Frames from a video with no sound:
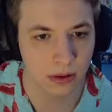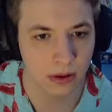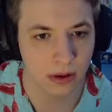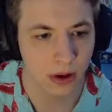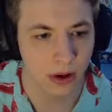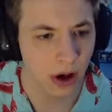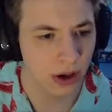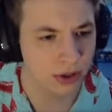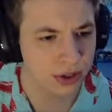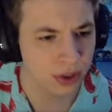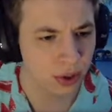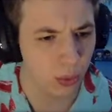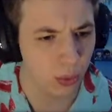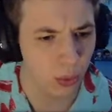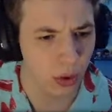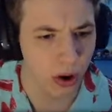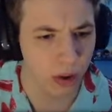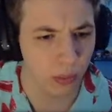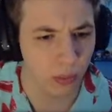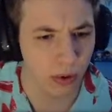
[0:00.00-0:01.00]
Also,
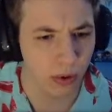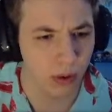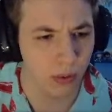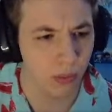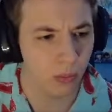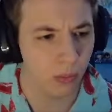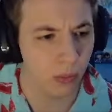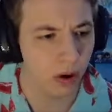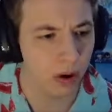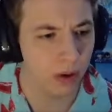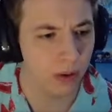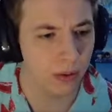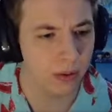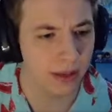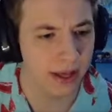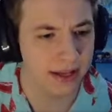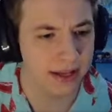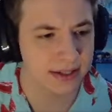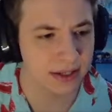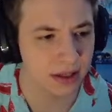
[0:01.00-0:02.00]
whoa, whoa, whoa,
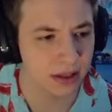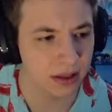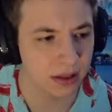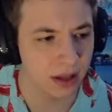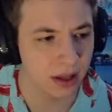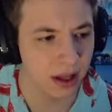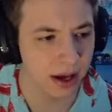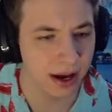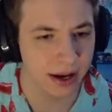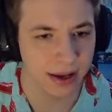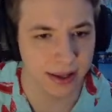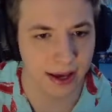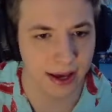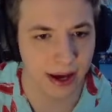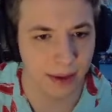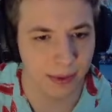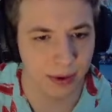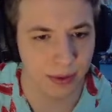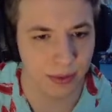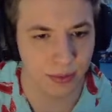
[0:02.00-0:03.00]
that's a lot. Yeah,
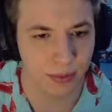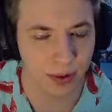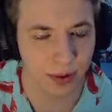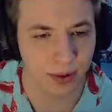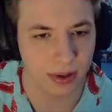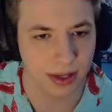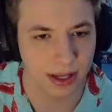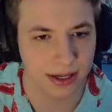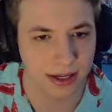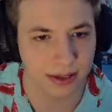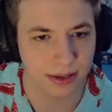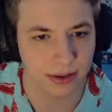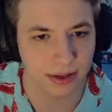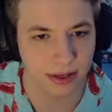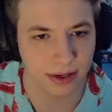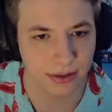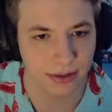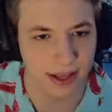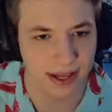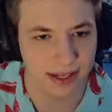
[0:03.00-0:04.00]
I'm gonna road lantern here. That's